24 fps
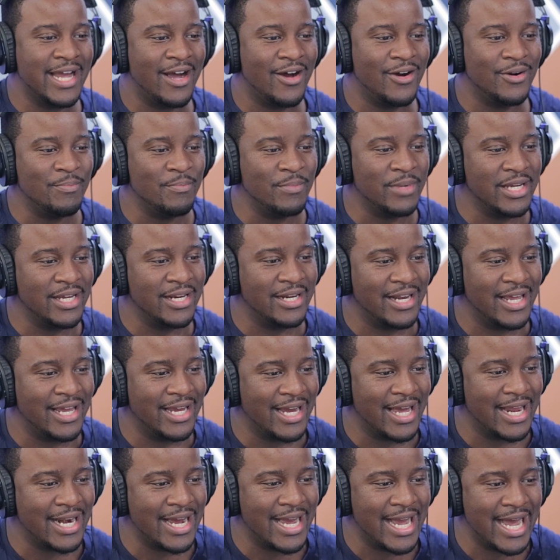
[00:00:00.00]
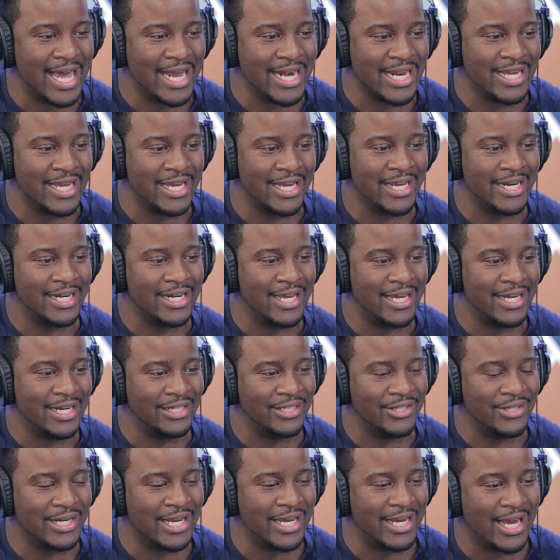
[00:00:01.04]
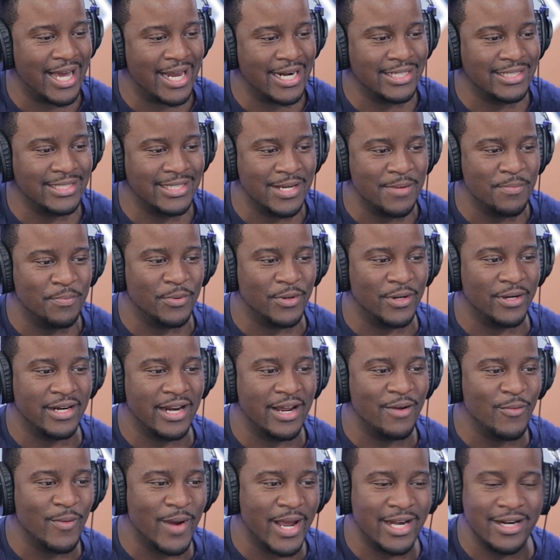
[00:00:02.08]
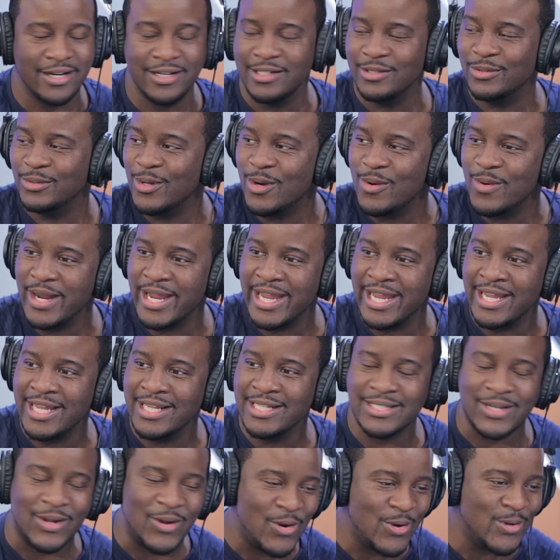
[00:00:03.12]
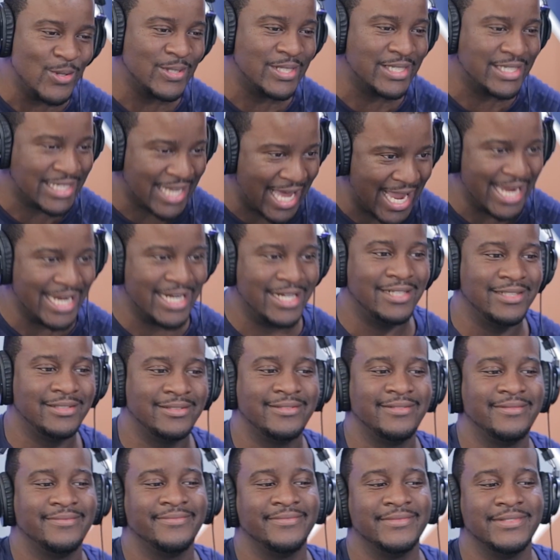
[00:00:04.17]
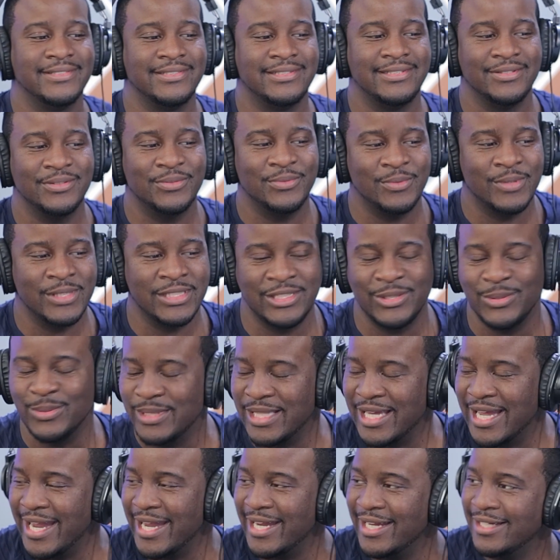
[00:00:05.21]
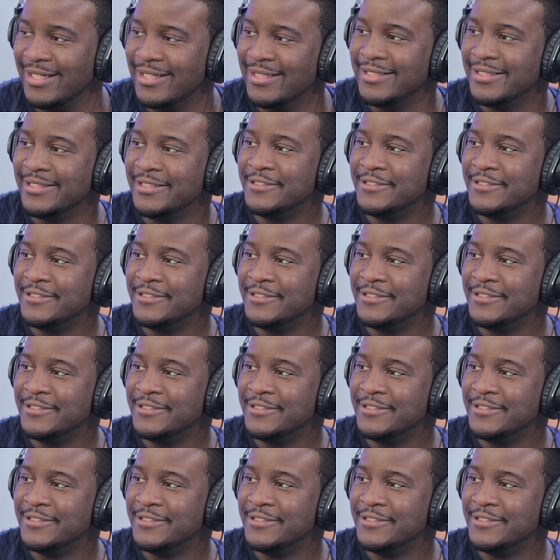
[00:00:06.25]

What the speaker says: out, man, they got a hothead. They got a temper. They ready to throw hands on sight. What you think?